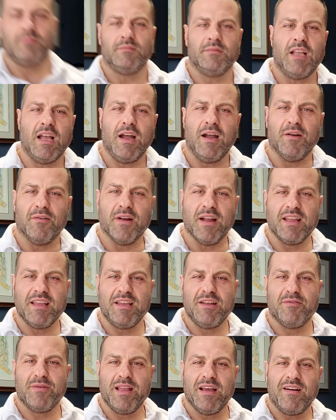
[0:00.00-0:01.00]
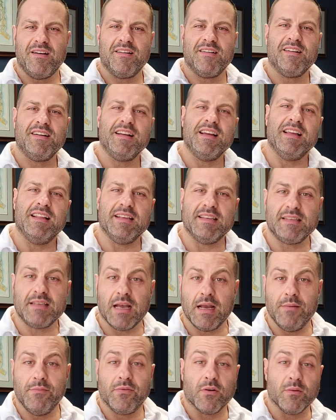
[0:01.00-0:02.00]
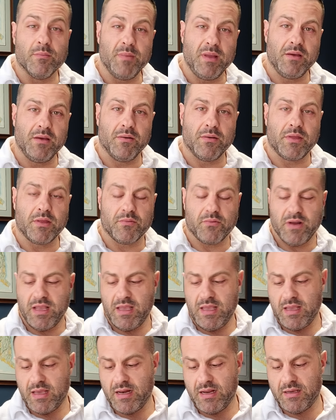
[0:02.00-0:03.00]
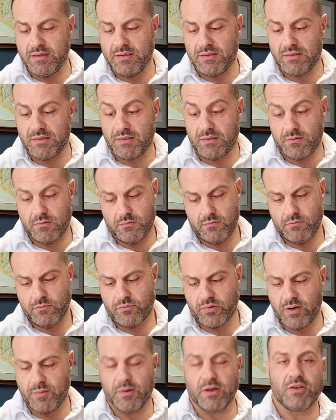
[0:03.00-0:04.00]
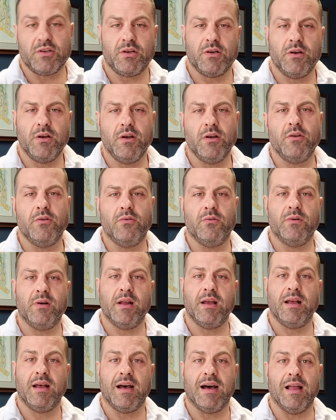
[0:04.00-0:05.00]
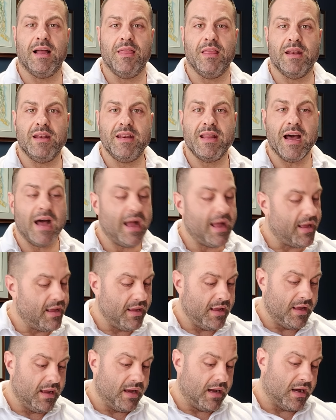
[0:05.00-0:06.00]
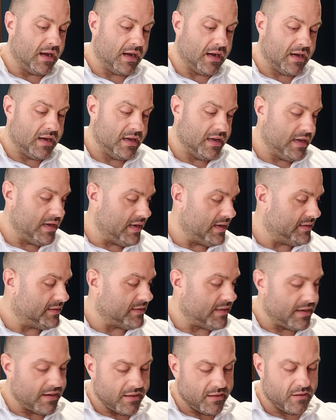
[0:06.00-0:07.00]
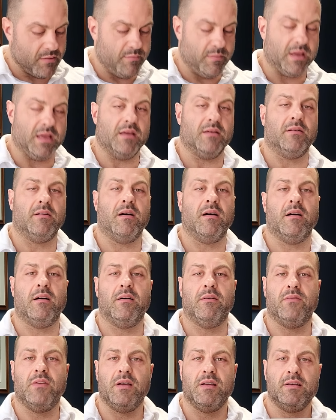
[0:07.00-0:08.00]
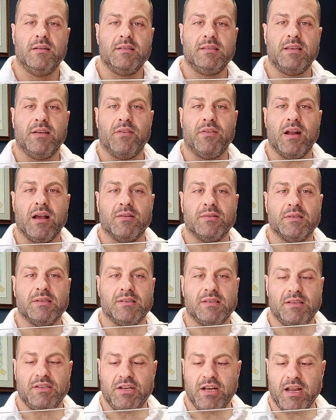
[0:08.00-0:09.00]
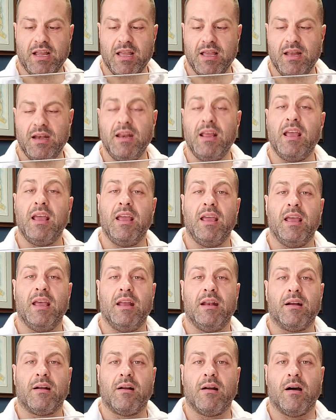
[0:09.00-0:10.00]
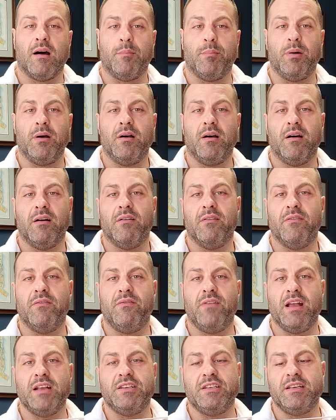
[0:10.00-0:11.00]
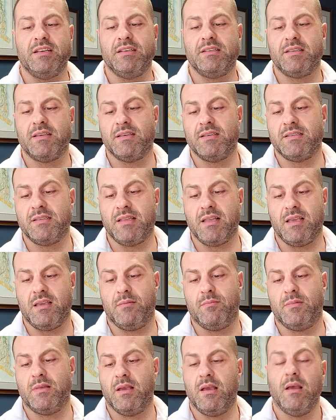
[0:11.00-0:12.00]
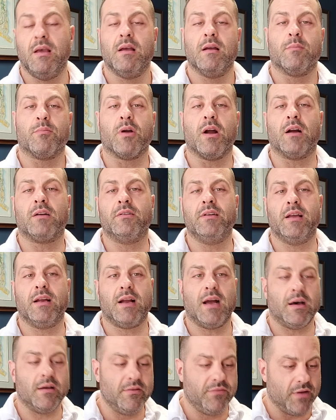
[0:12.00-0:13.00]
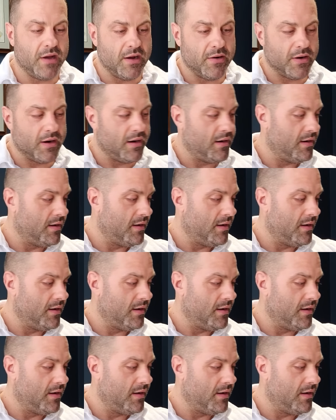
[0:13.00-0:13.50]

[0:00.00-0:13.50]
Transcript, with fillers: All right, here we are. It is time for meal three. It is pretty much noon on the dot. Uh, it is another meal of seven ounces of chicken and a cup of veggies, steamed broccoli and cauliflower.